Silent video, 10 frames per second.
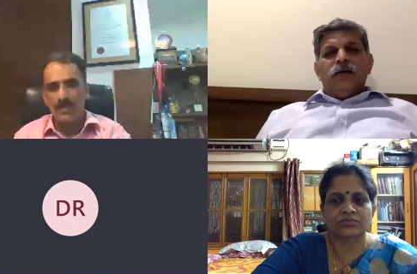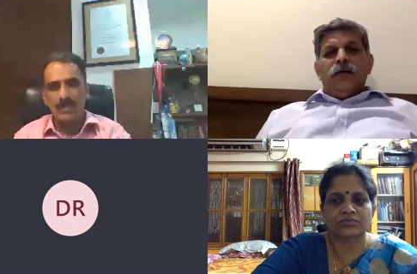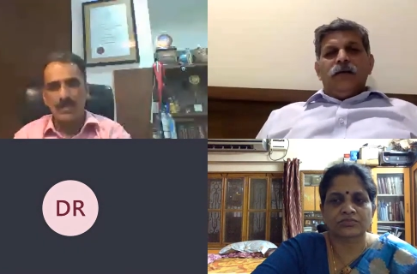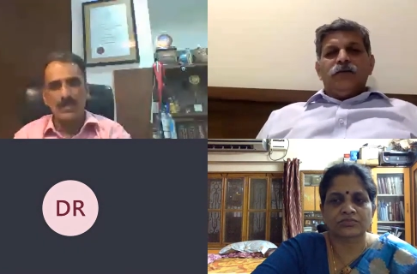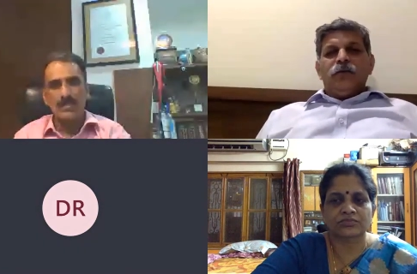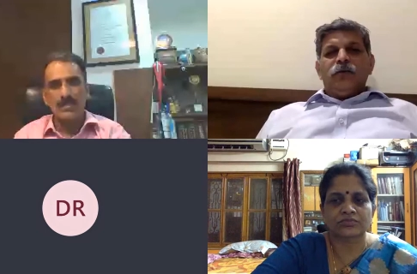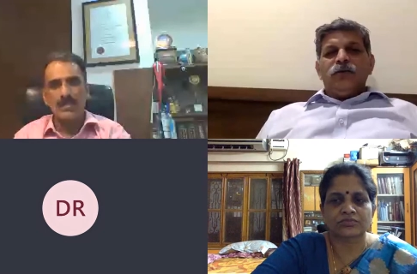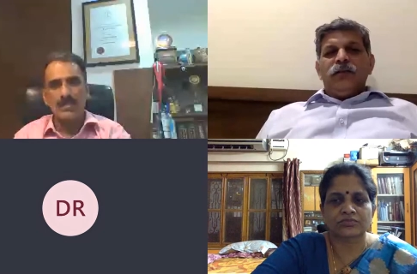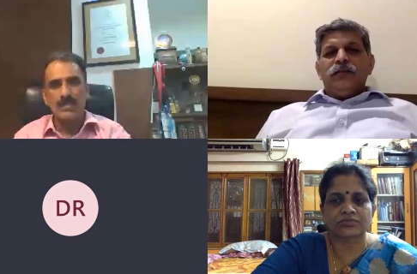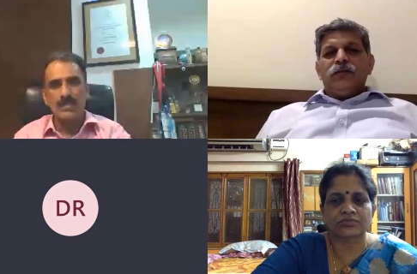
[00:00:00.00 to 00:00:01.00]
Speaker 1: Yes.
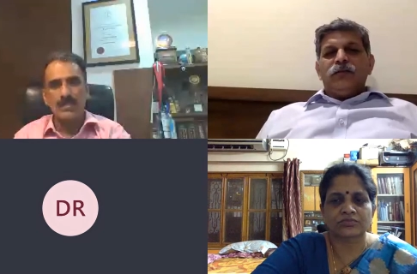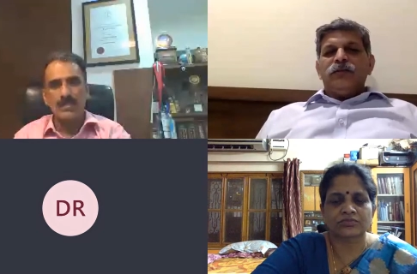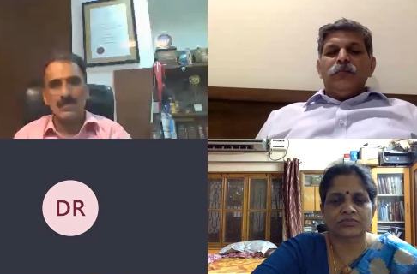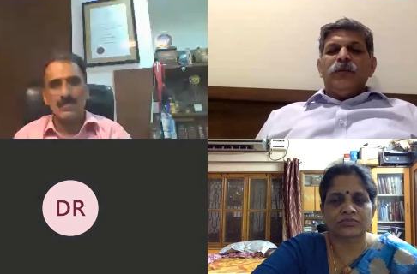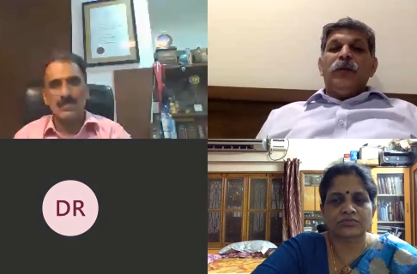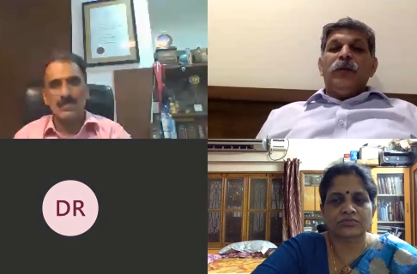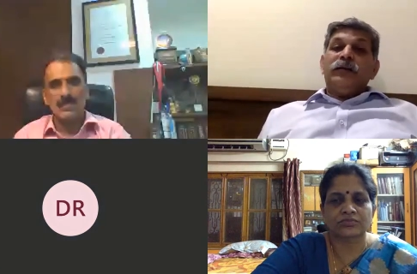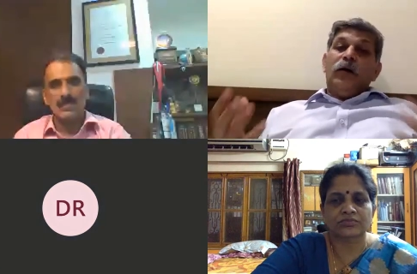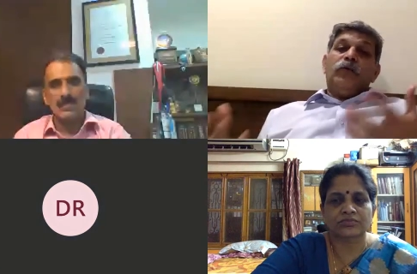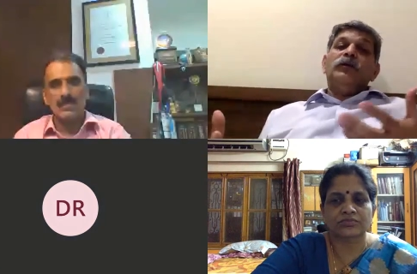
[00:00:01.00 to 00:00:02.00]
So it's so simple,
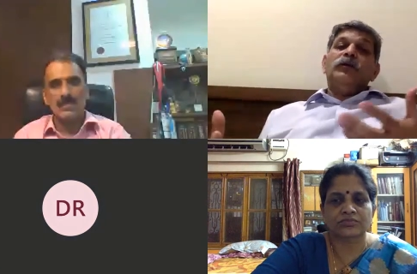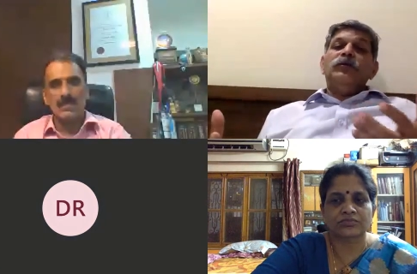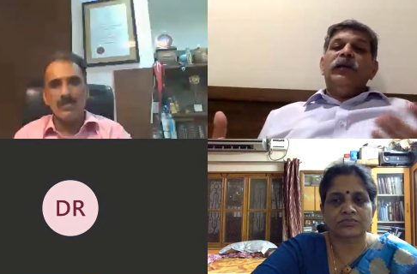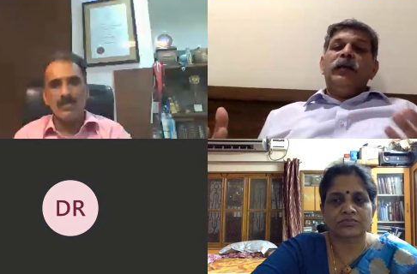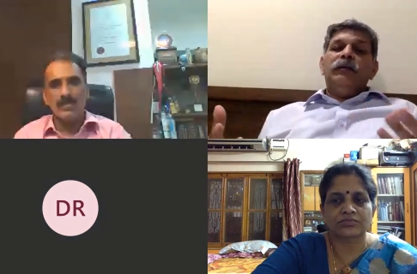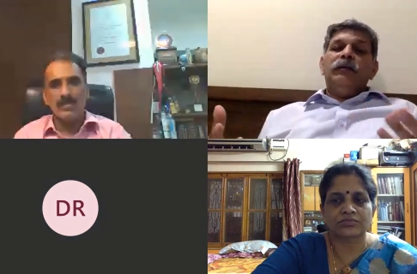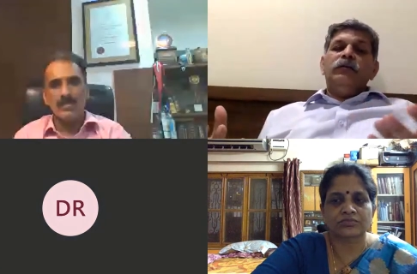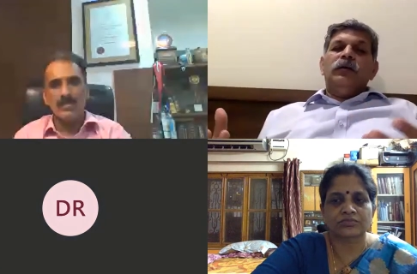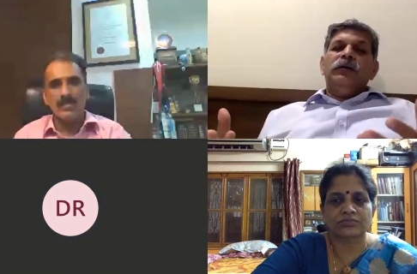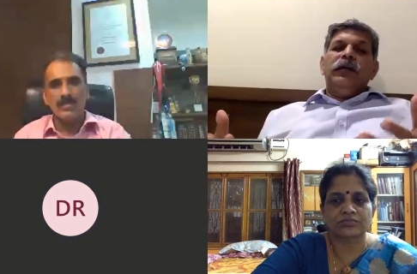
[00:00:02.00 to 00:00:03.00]
but of course you need a
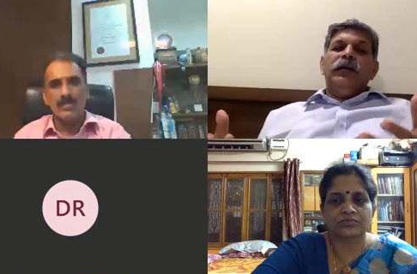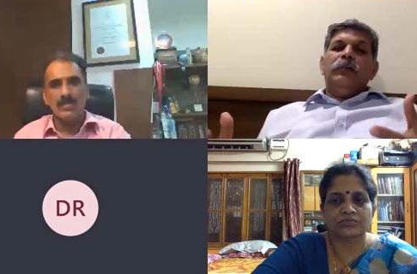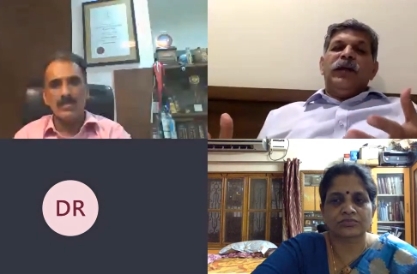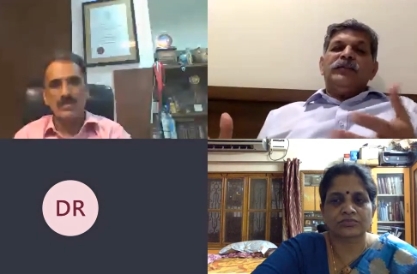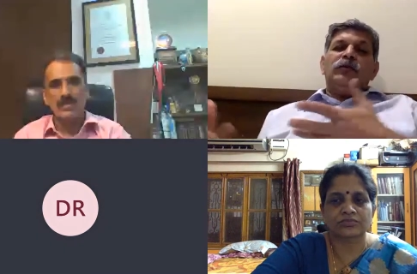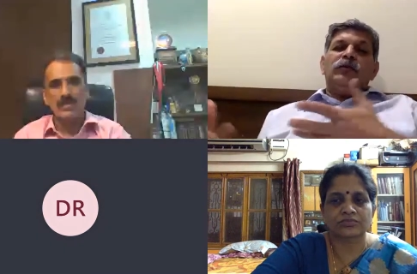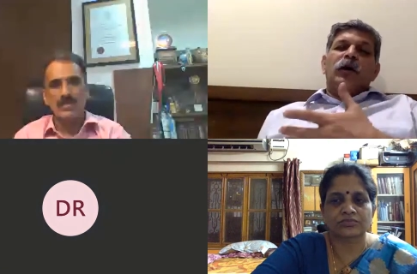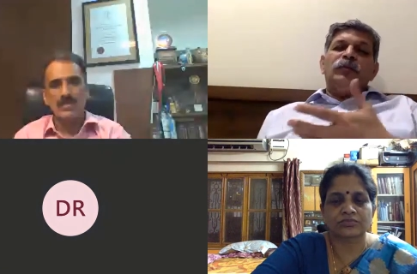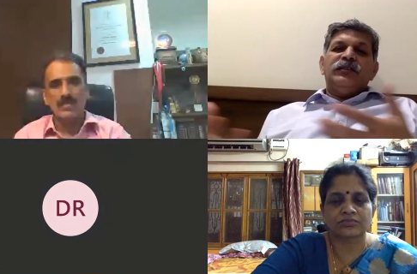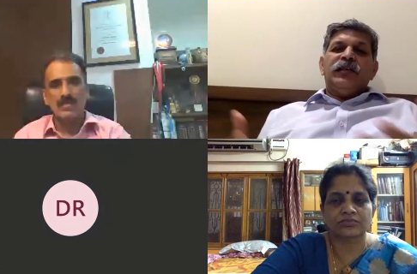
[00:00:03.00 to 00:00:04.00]
you know you need a breast on
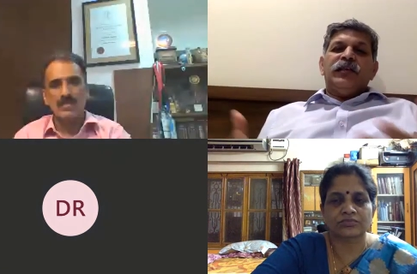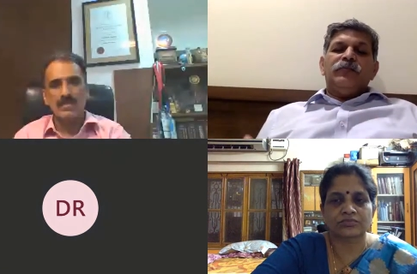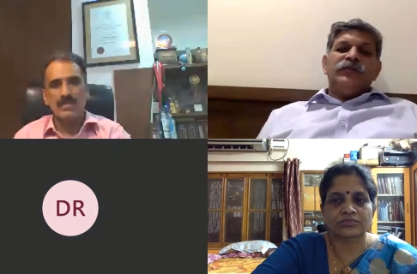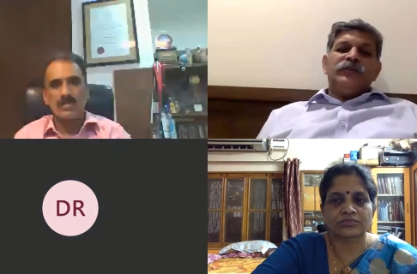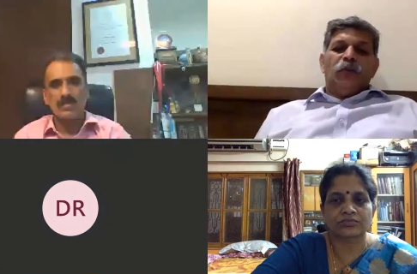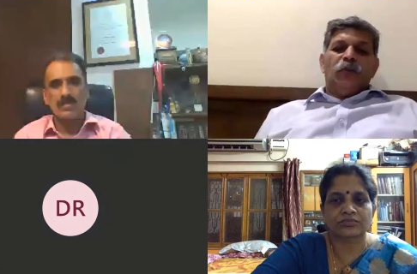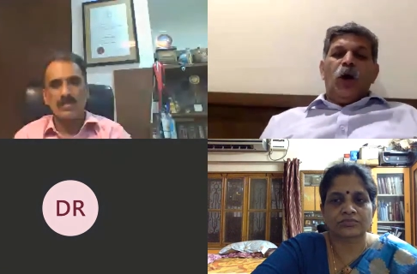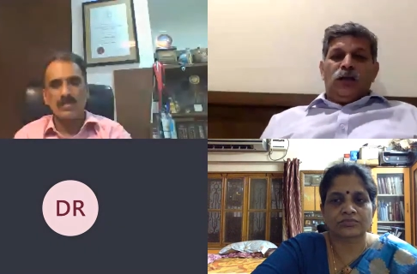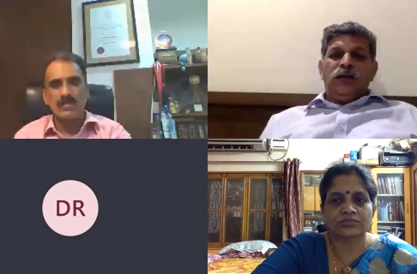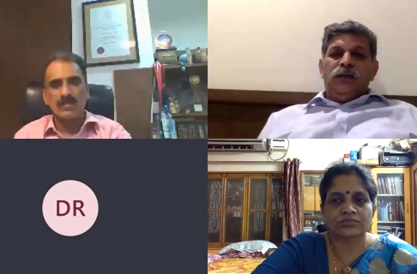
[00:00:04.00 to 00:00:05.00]
the opposite side which is
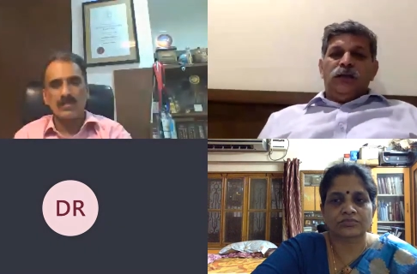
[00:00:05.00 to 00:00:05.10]
small.